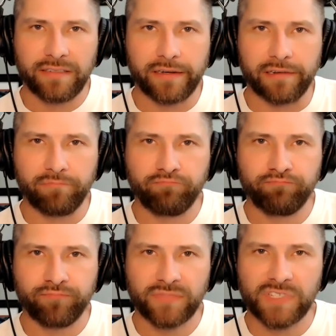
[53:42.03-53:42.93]

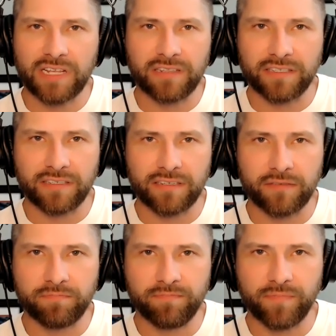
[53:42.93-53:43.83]
it's like listening
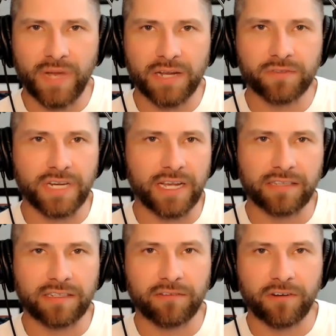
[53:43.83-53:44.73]
to Michael
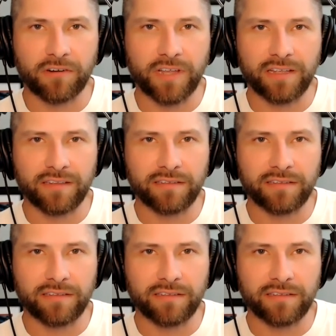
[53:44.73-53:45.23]
Jackson or R. Kelly.